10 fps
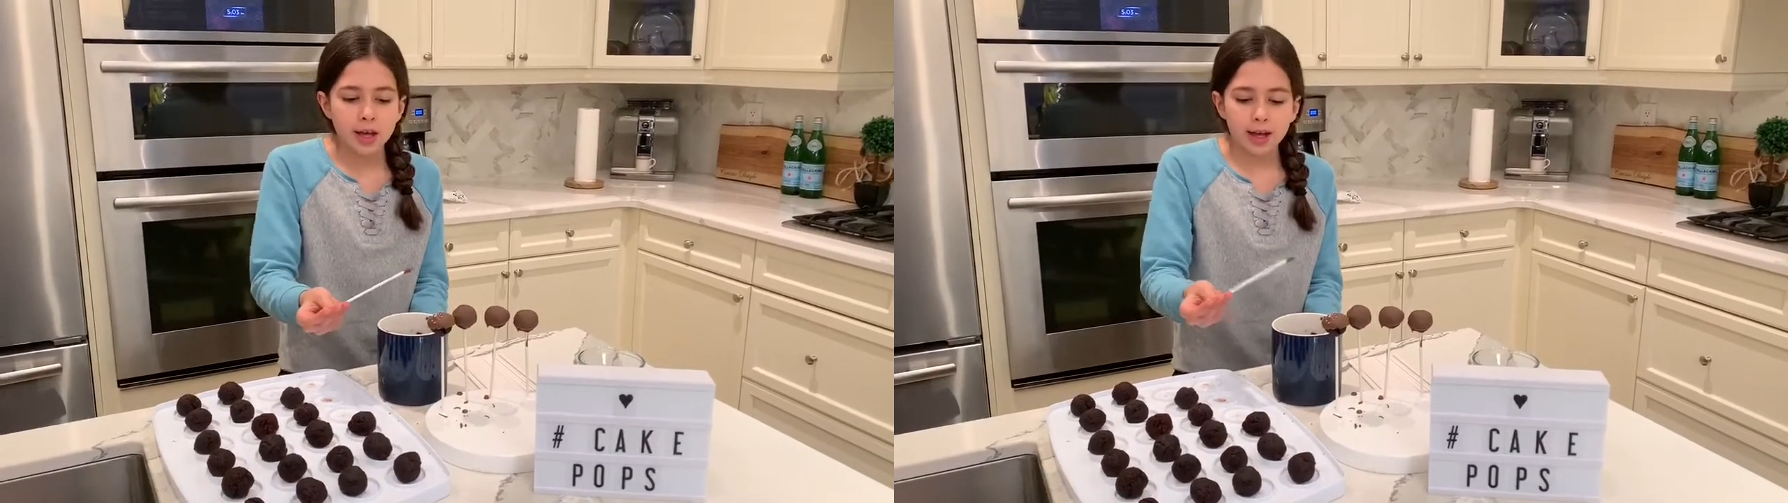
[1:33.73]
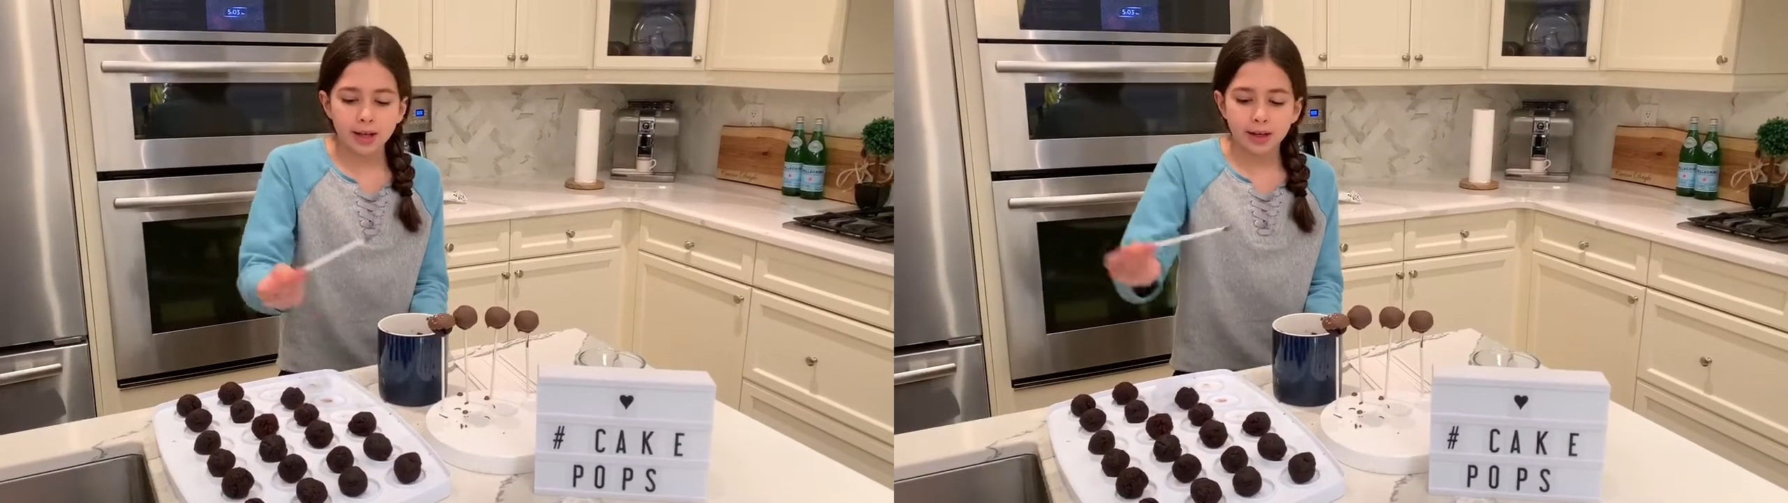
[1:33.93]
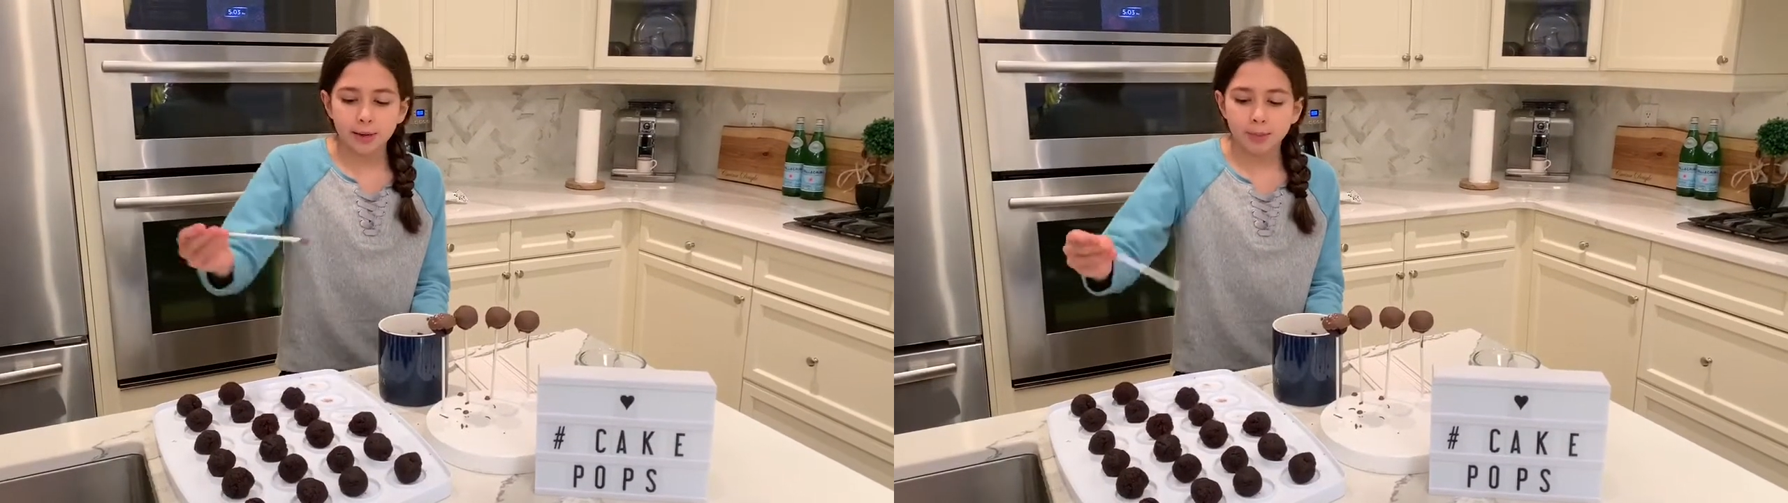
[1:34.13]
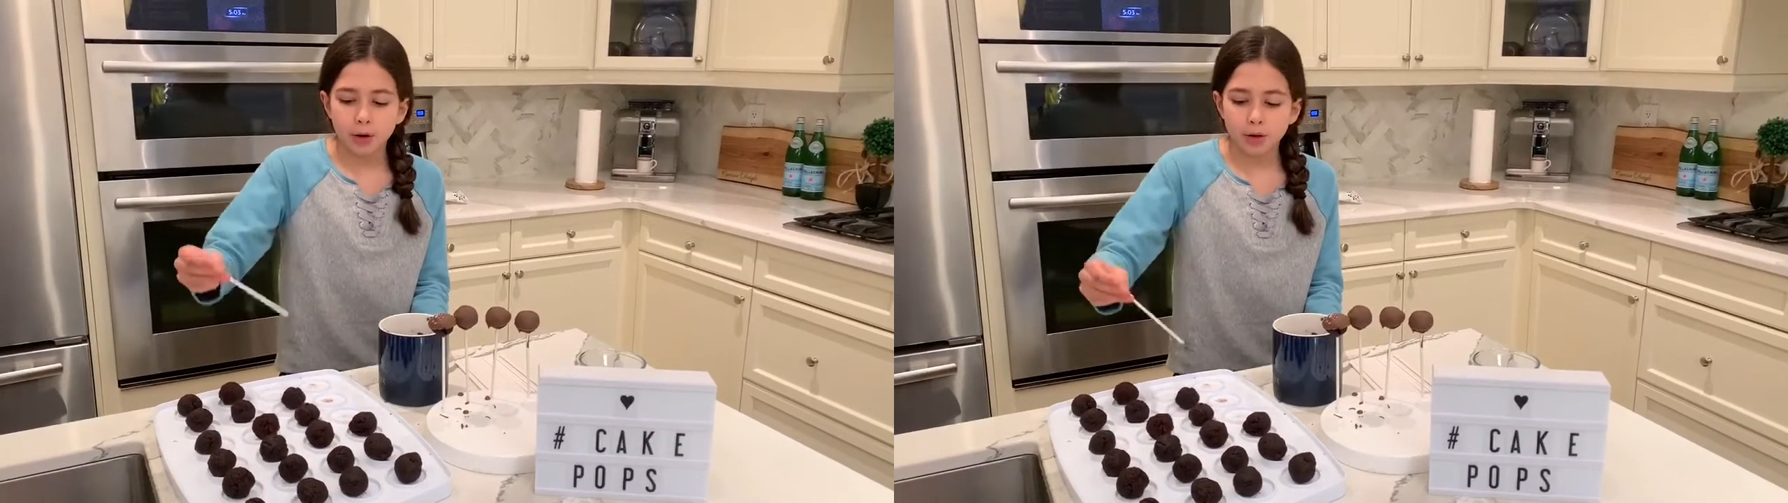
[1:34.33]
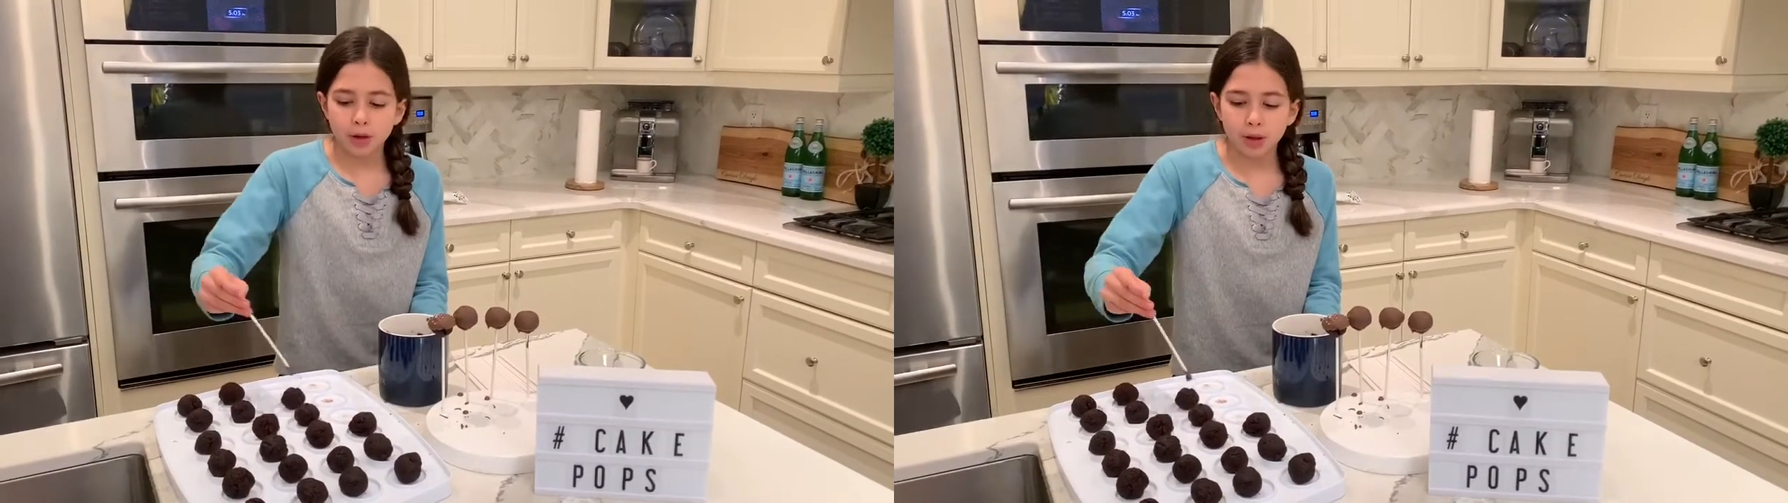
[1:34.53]
and now
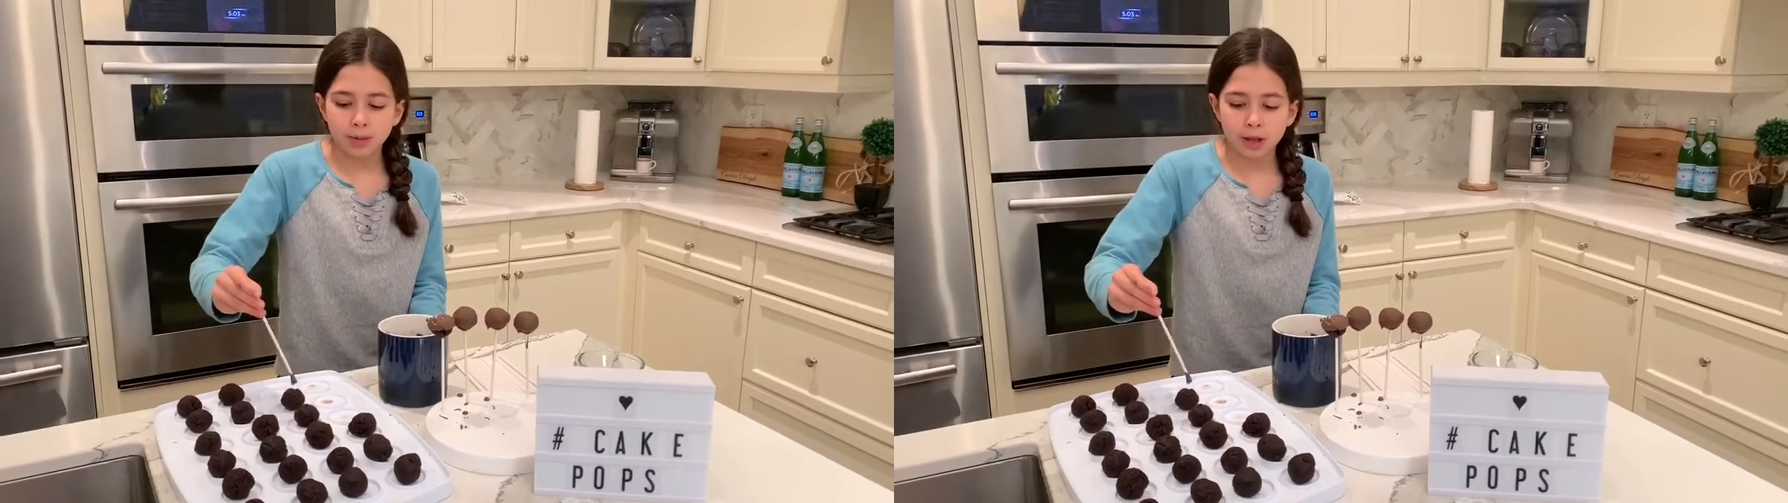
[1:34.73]
poke them